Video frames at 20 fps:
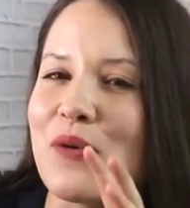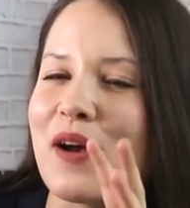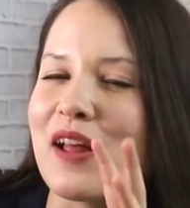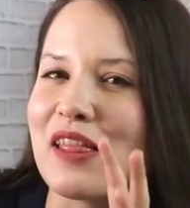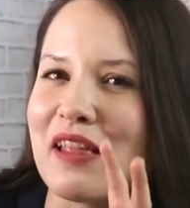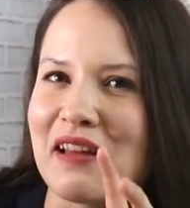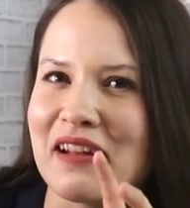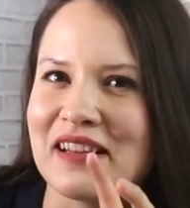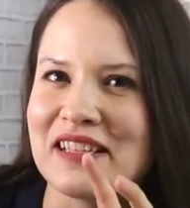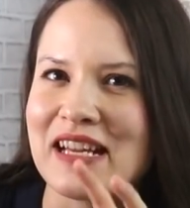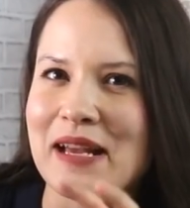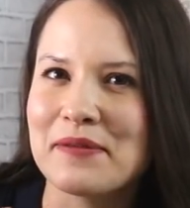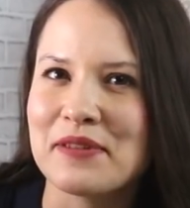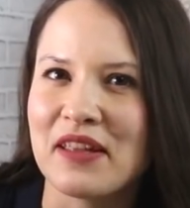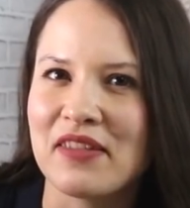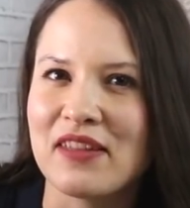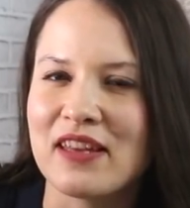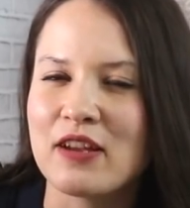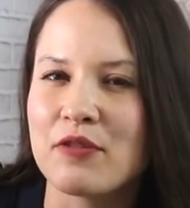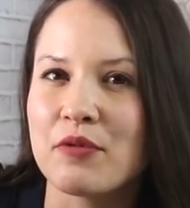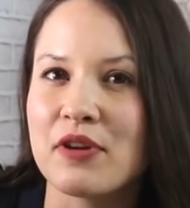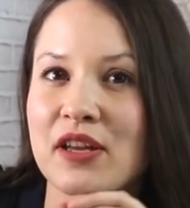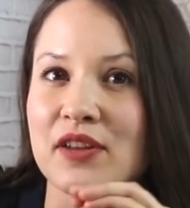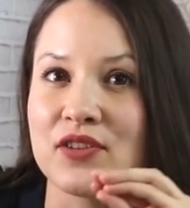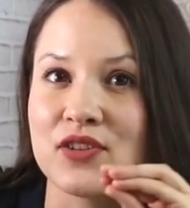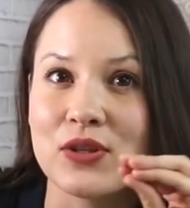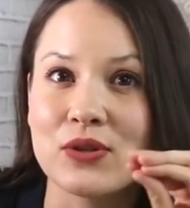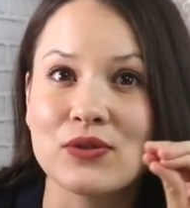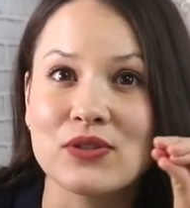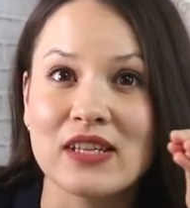know, a lot of times I think we
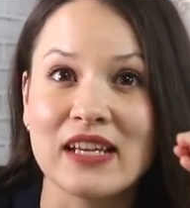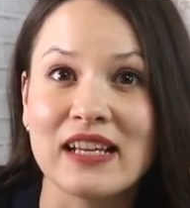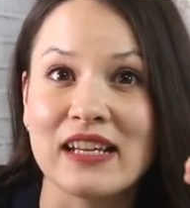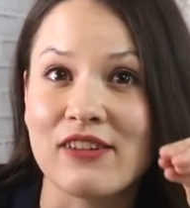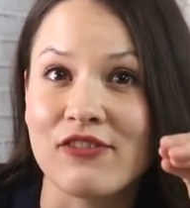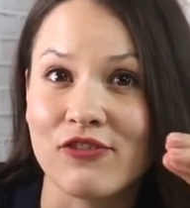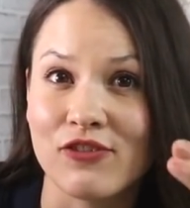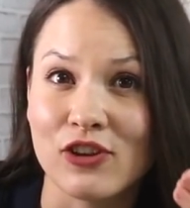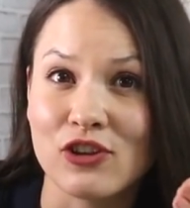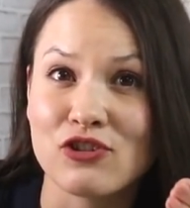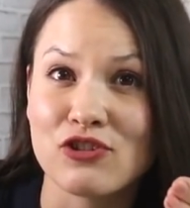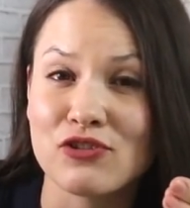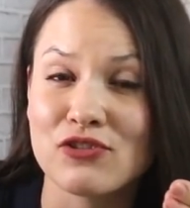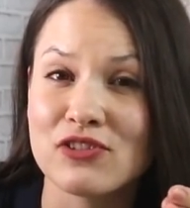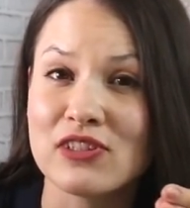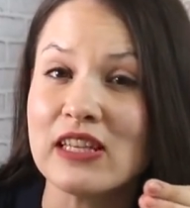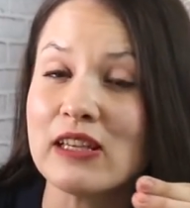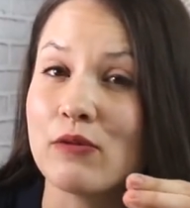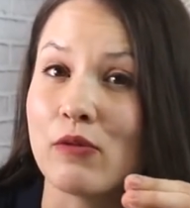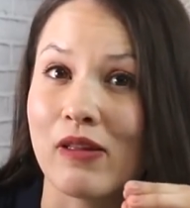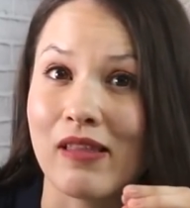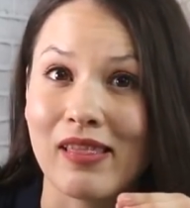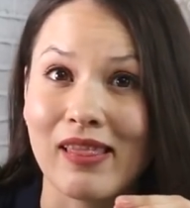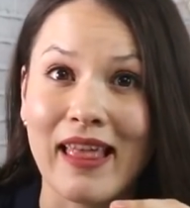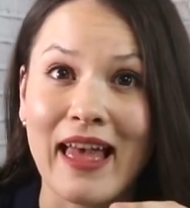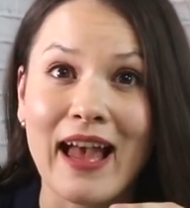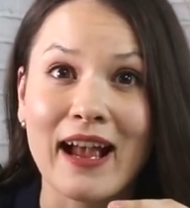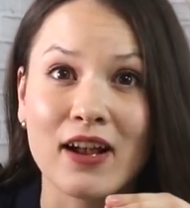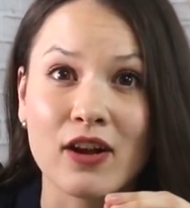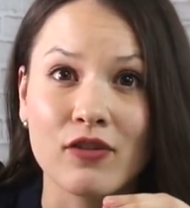associate efficiency with
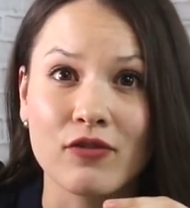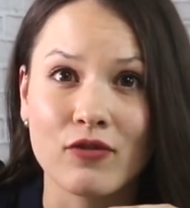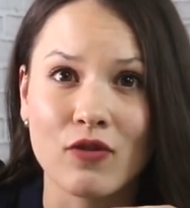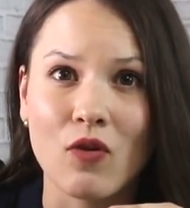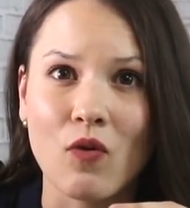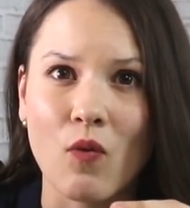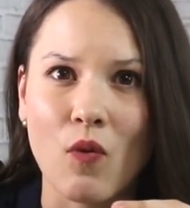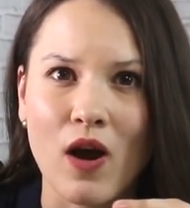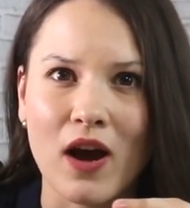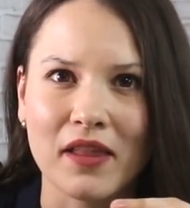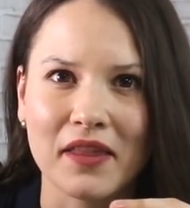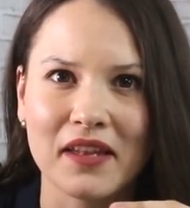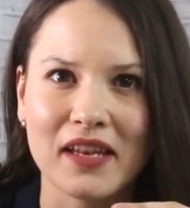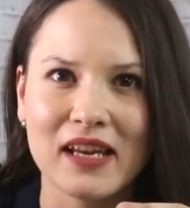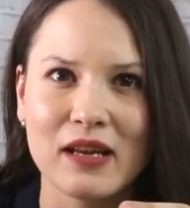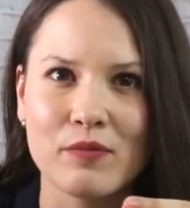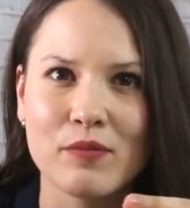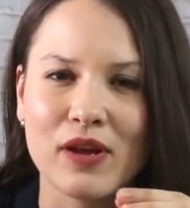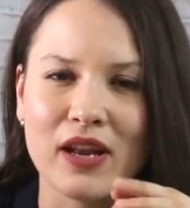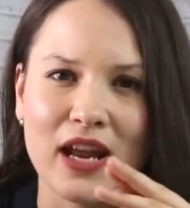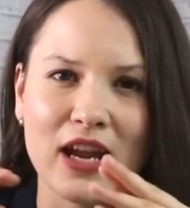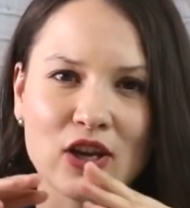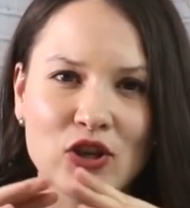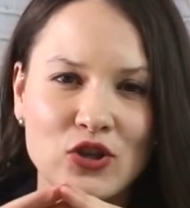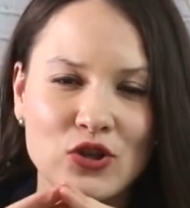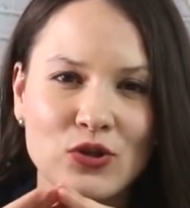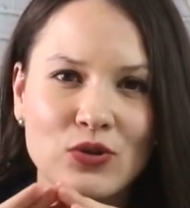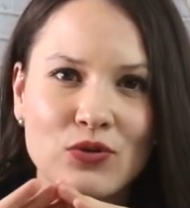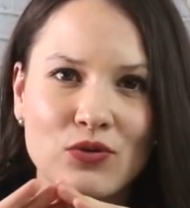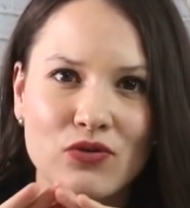lack of quality, but I
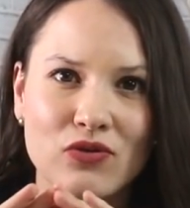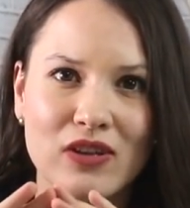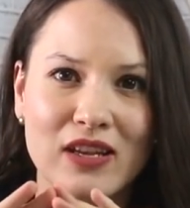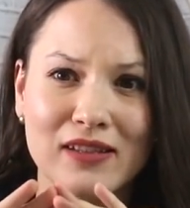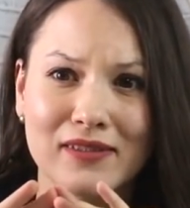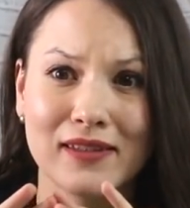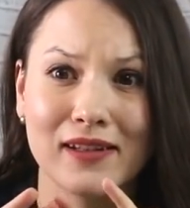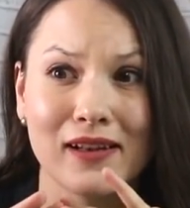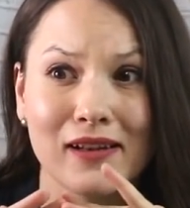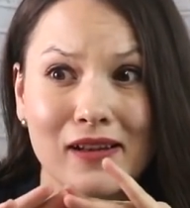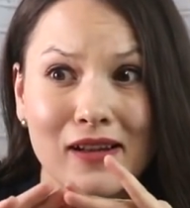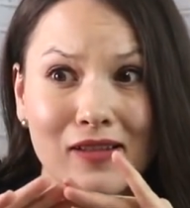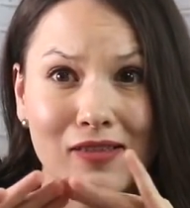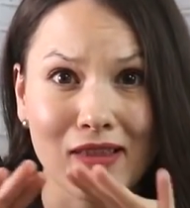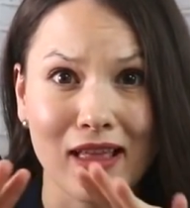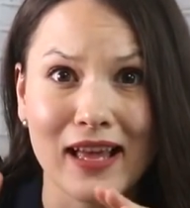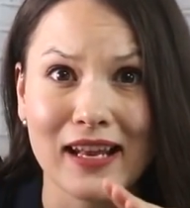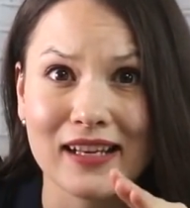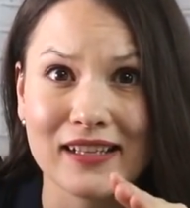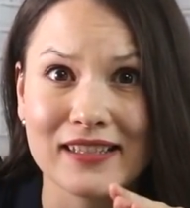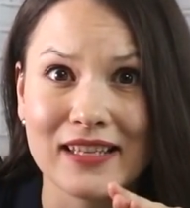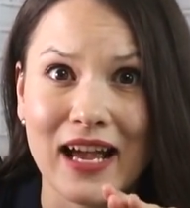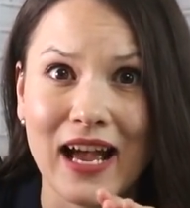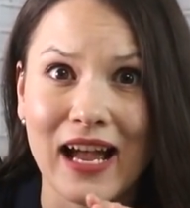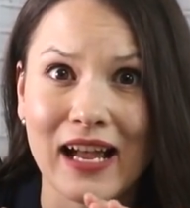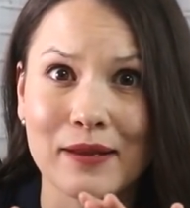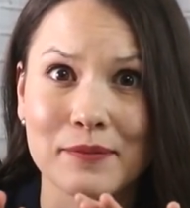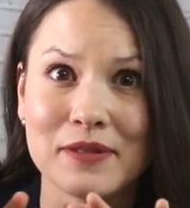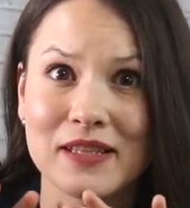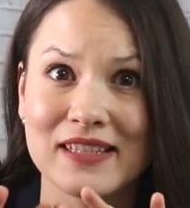do think that in a lot of
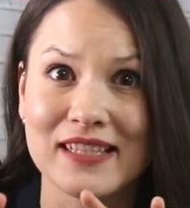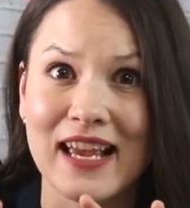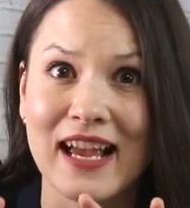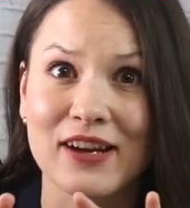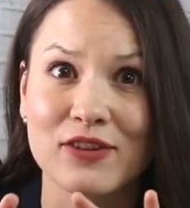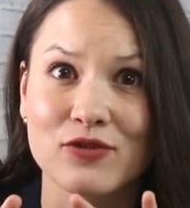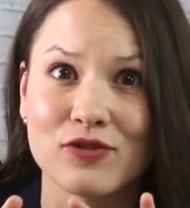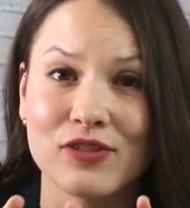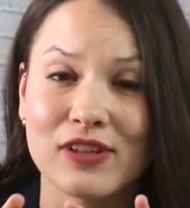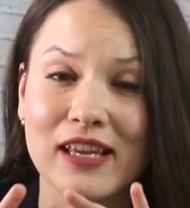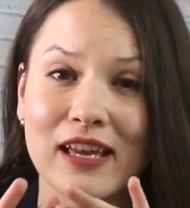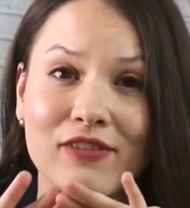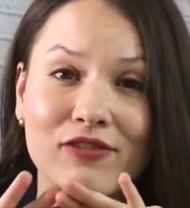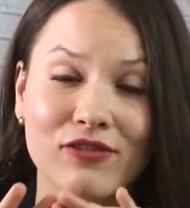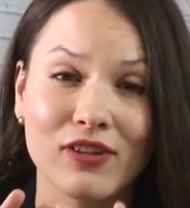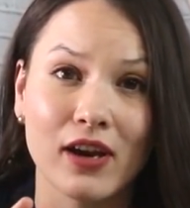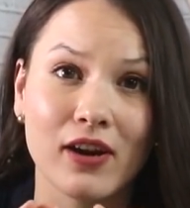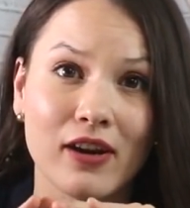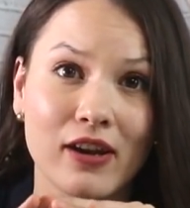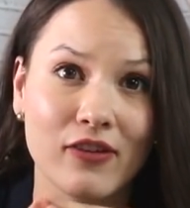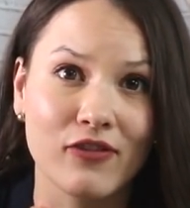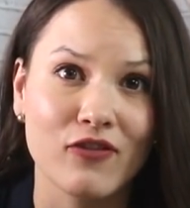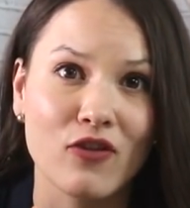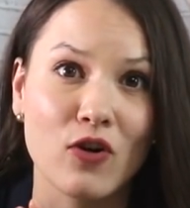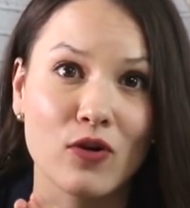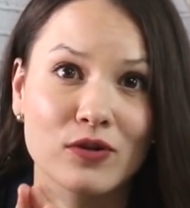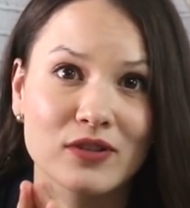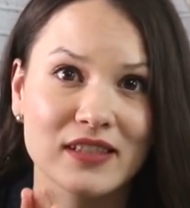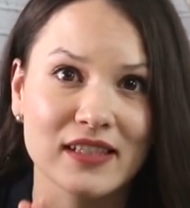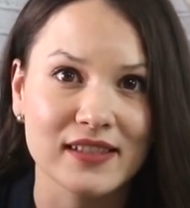times it's actually a very
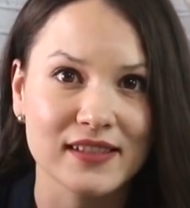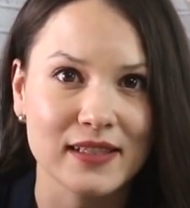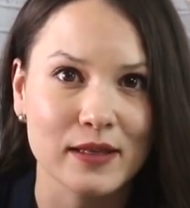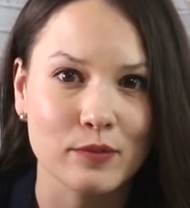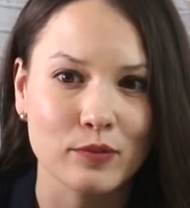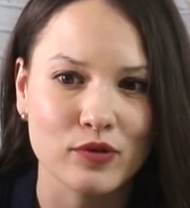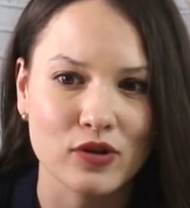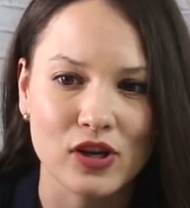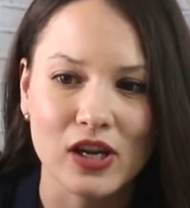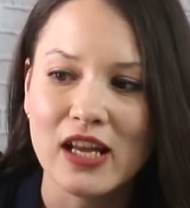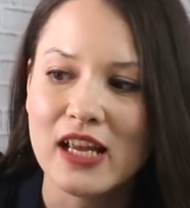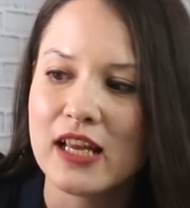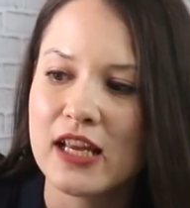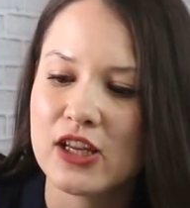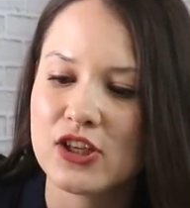false assumption.